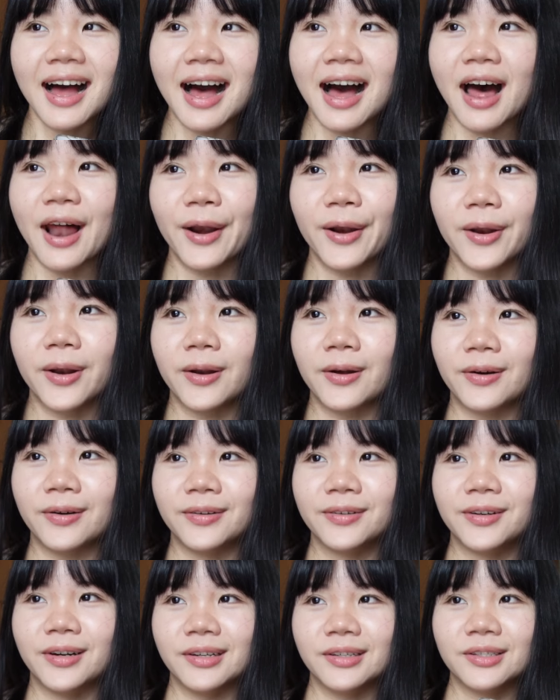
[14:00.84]
I don't
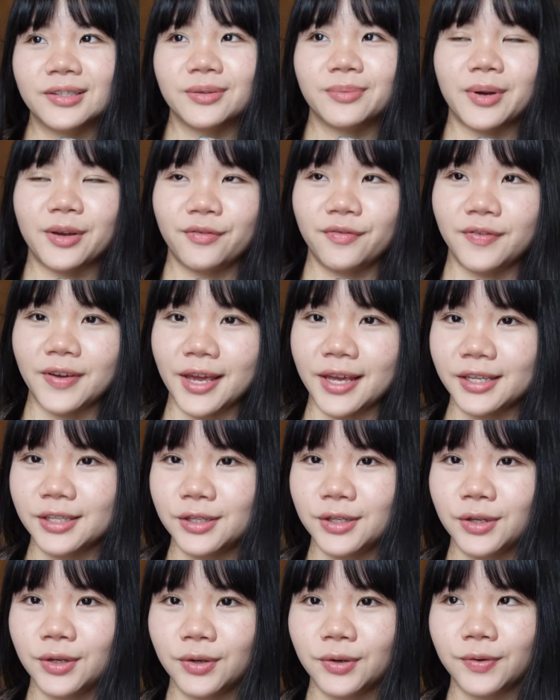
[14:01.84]
know, also my
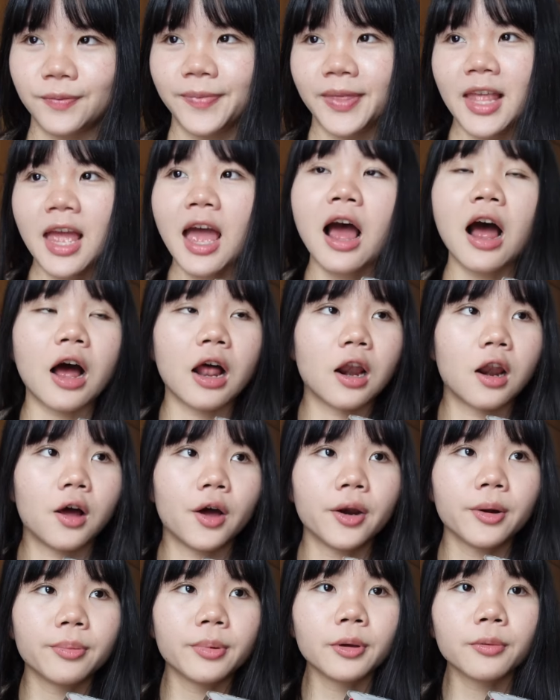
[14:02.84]
face too. A
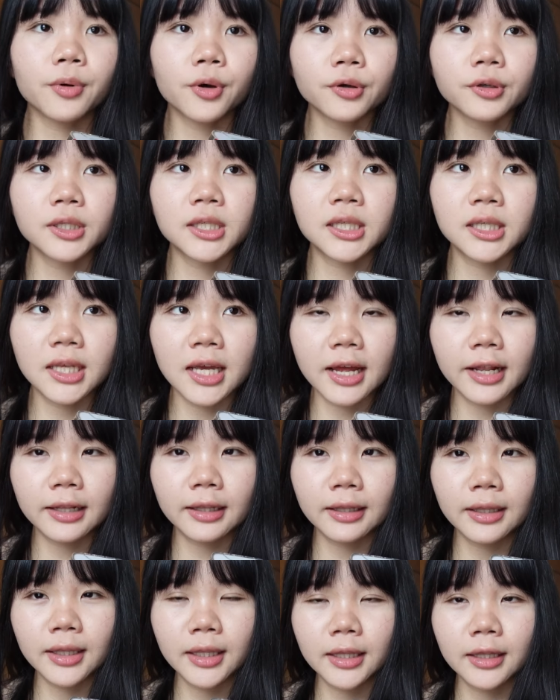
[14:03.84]
lot of people said
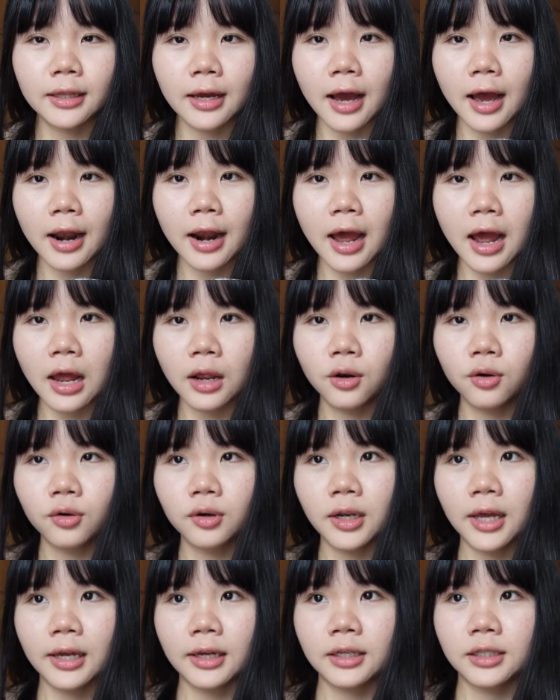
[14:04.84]
that I
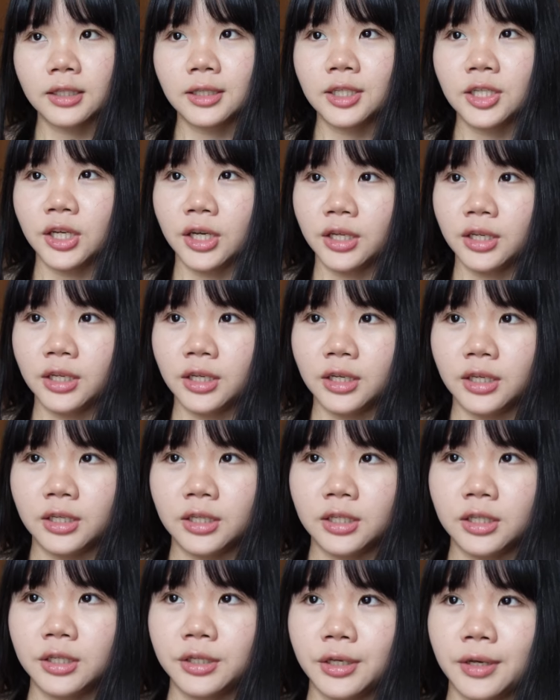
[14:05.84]
look like a
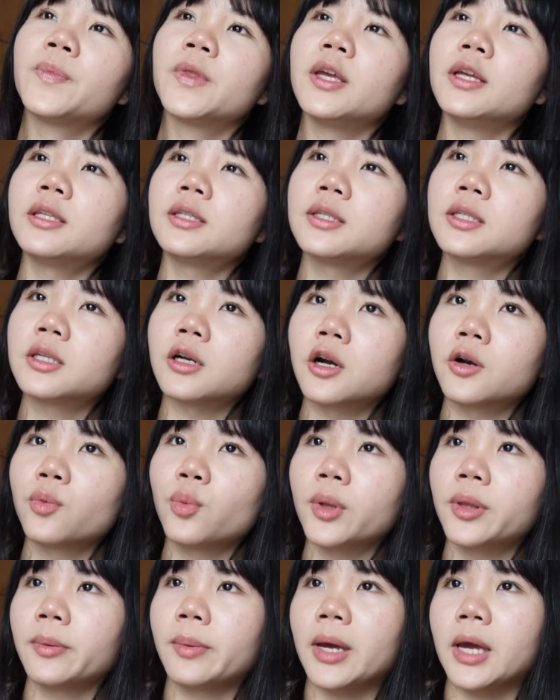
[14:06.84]
Chinese. It started
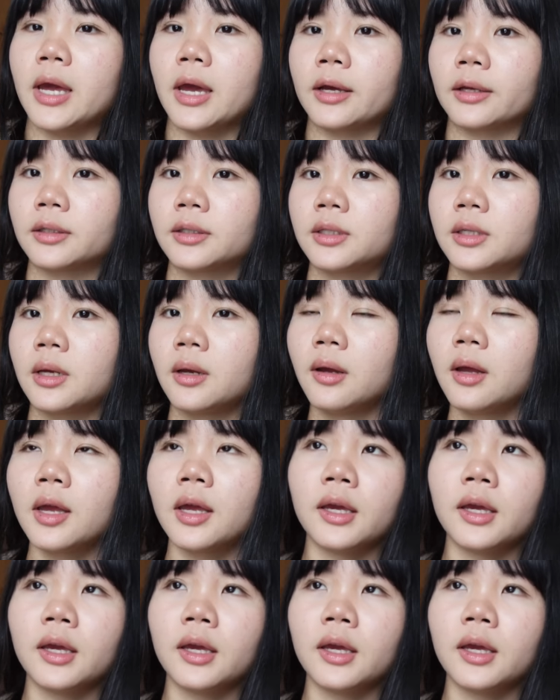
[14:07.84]
with my ex.